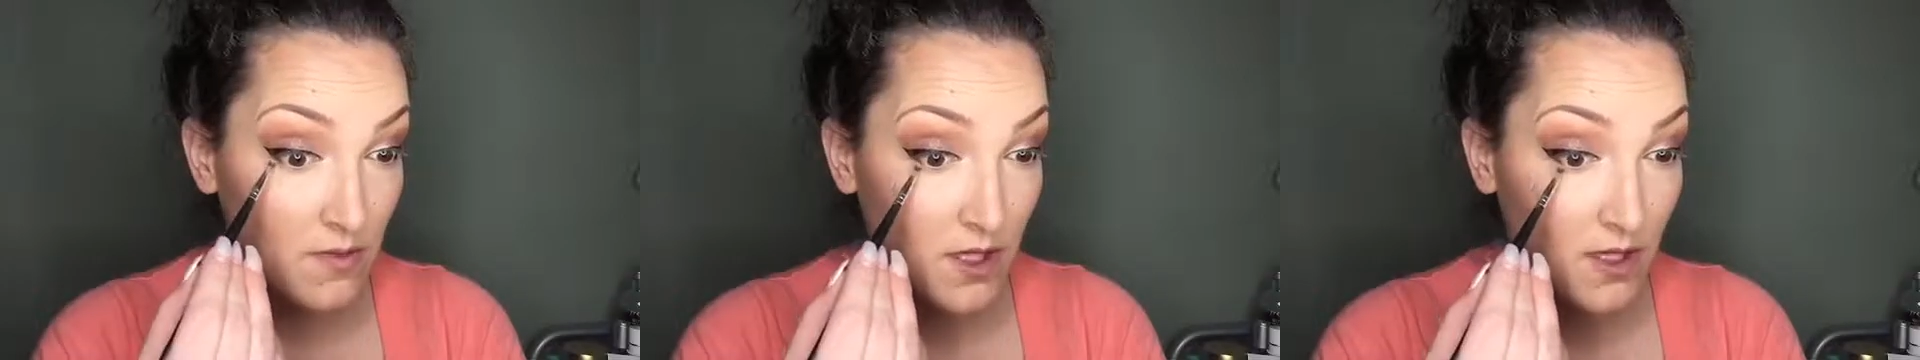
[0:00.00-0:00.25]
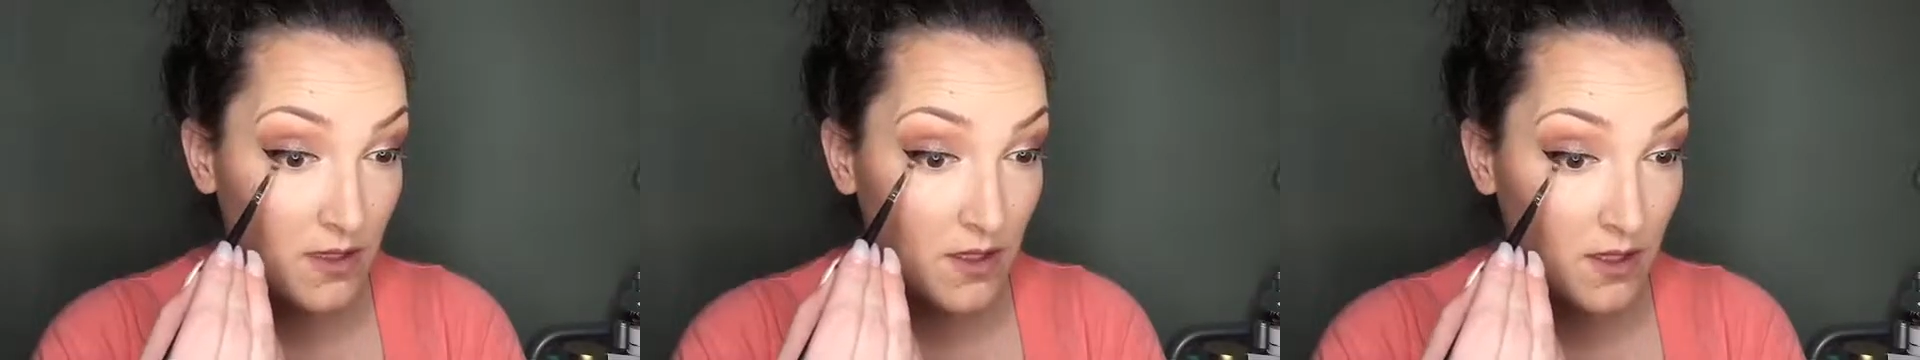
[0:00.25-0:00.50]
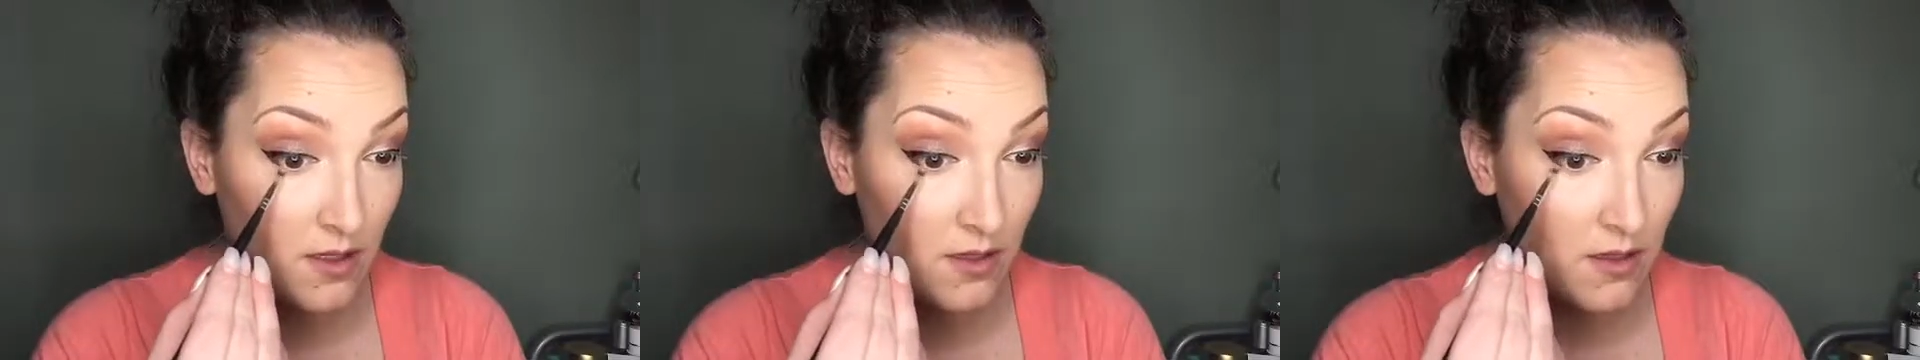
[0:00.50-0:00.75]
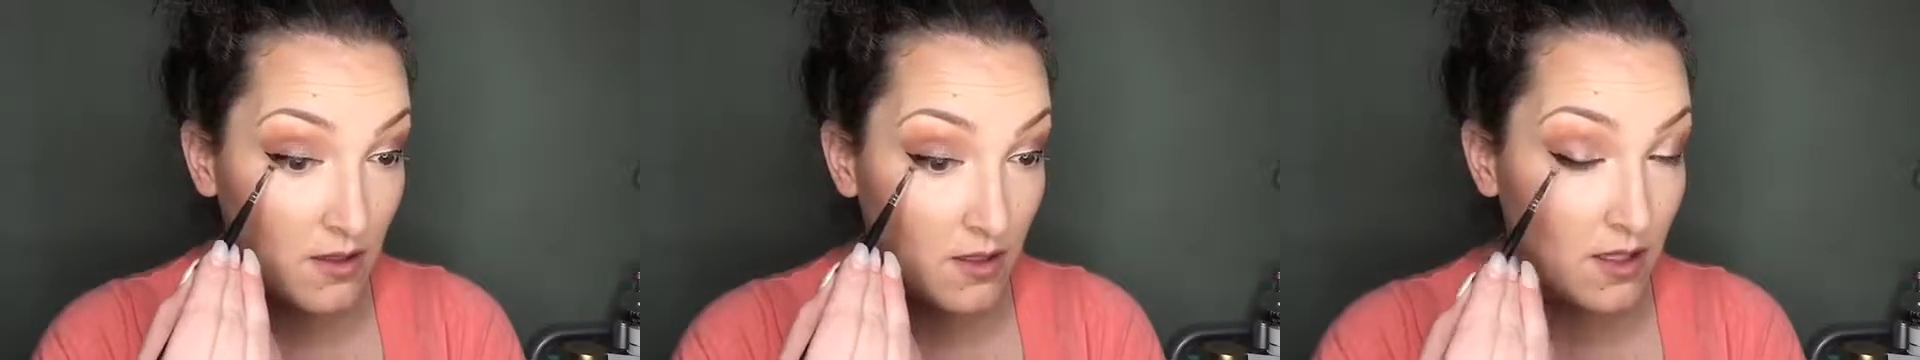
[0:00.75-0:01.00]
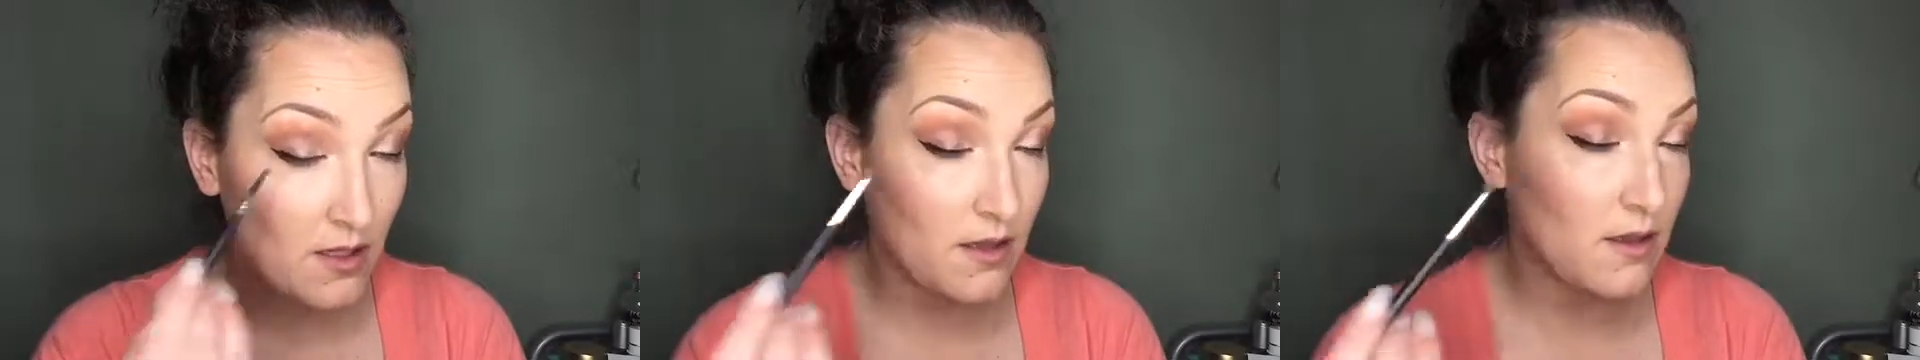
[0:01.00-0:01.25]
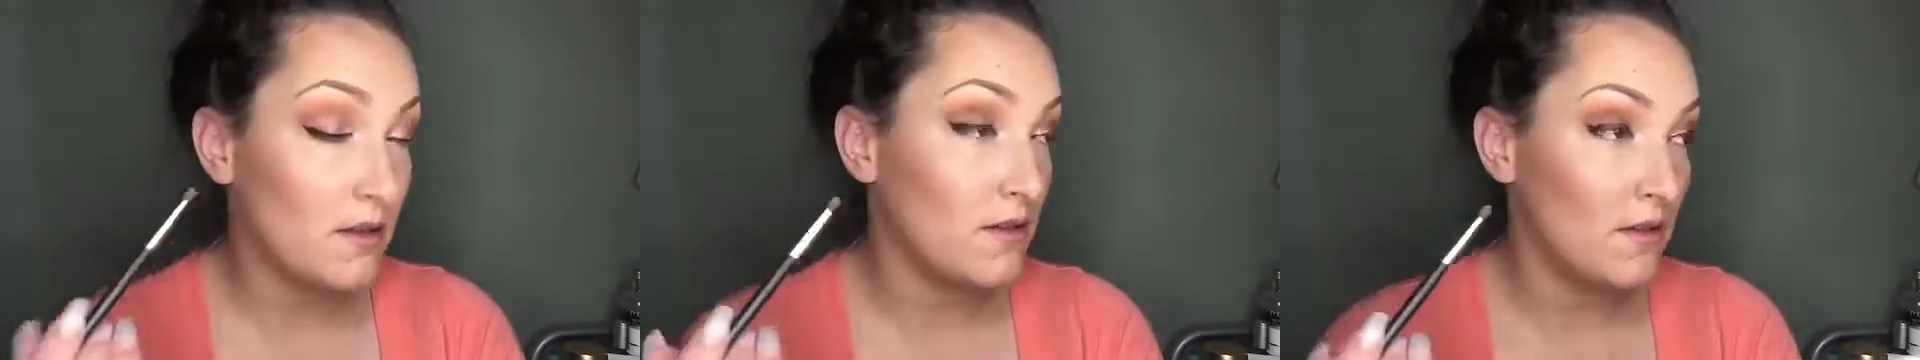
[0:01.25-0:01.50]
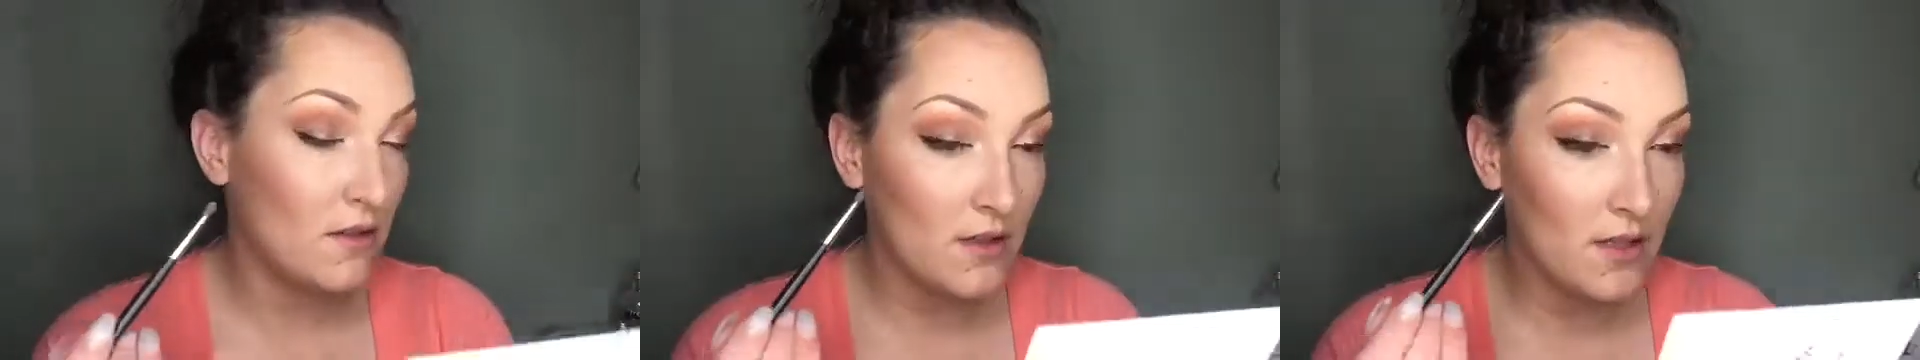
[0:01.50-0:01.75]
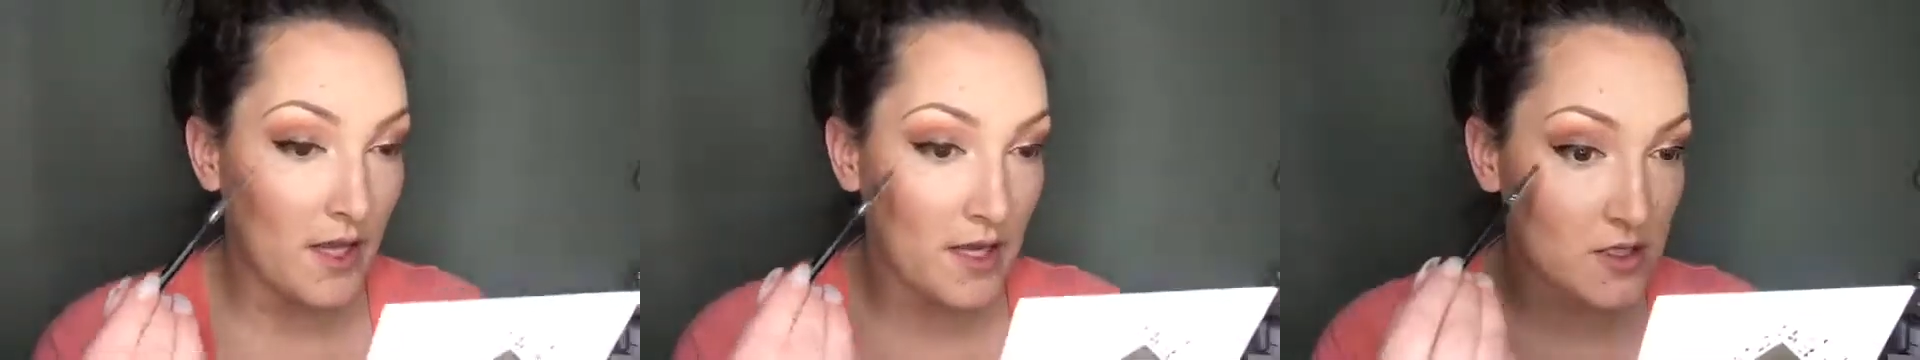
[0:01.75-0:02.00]
add that underneath the
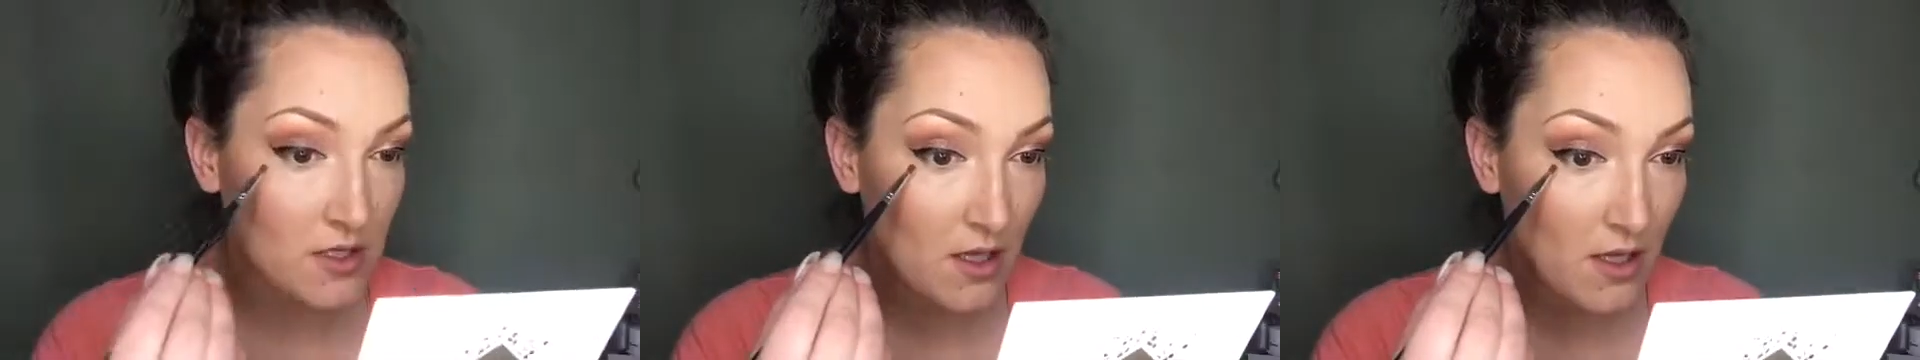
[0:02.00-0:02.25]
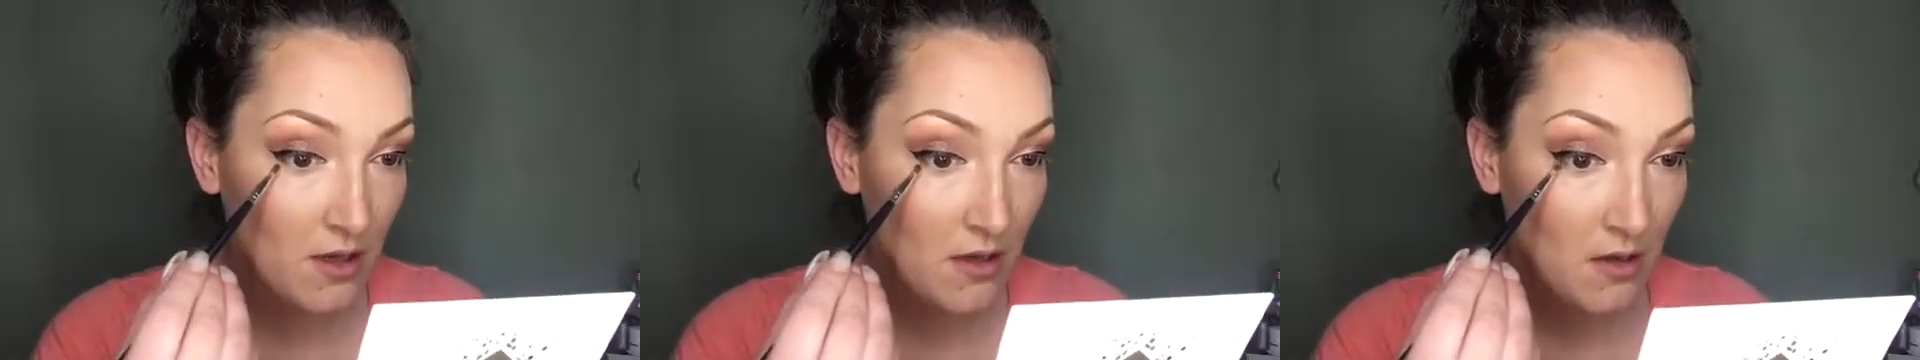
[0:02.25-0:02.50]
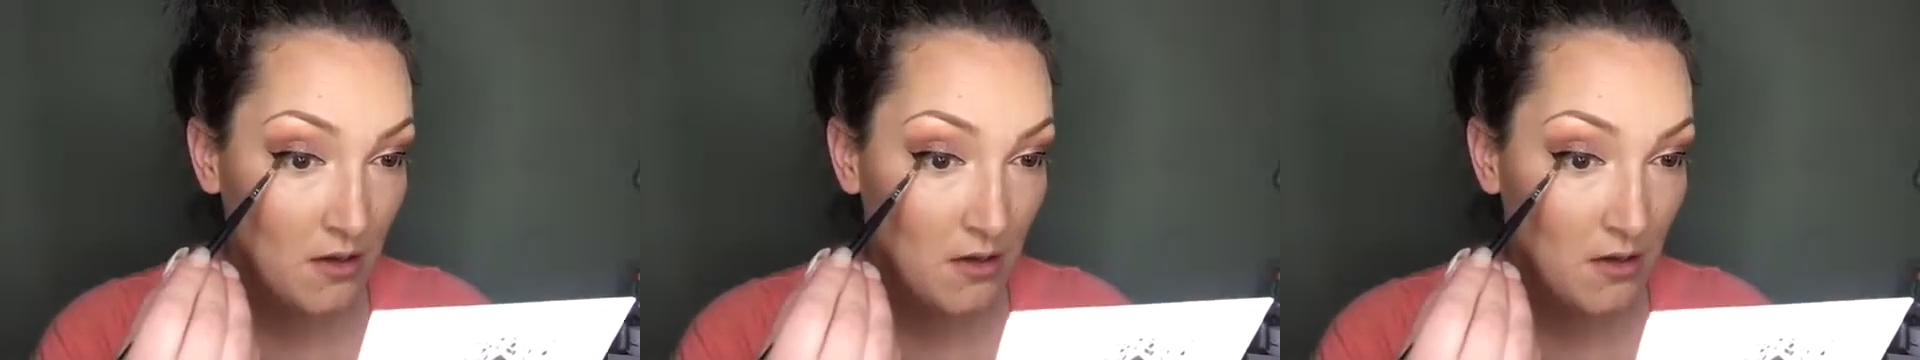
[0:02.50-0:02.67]
lash line.